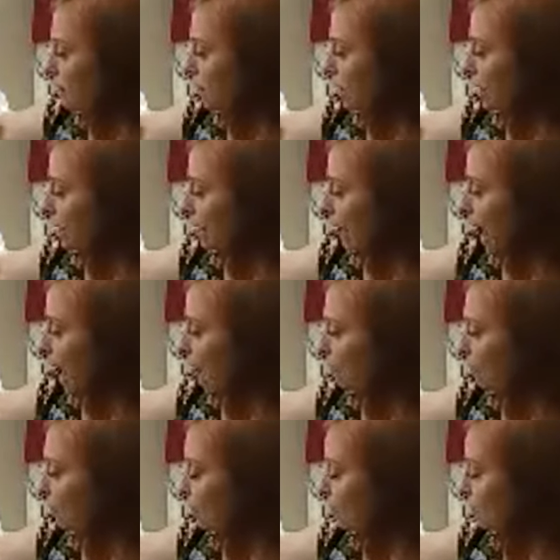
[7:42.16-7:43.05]
between the
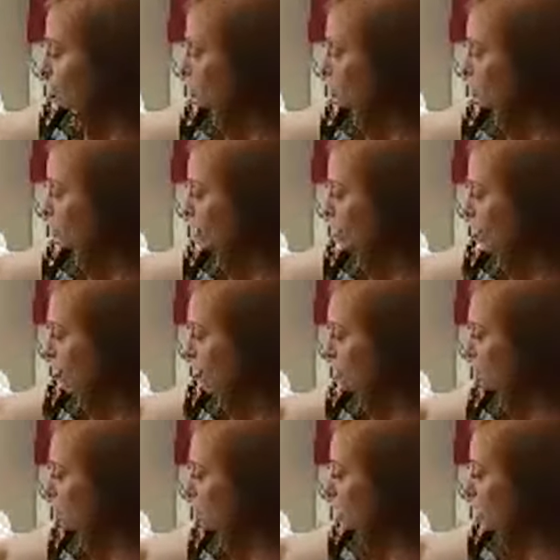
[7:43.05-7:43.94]
edge here and
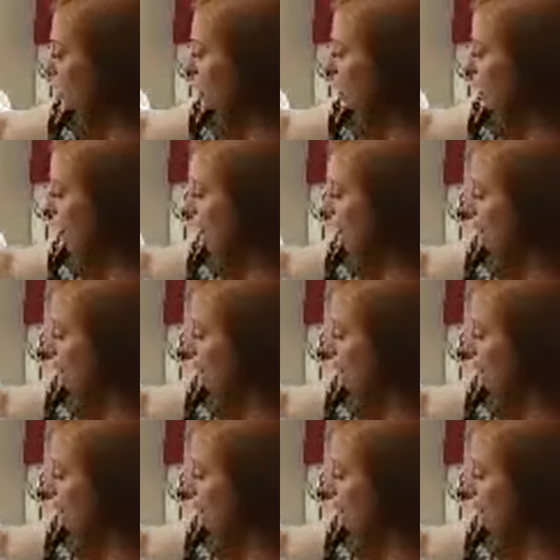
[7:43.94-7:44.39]
the top.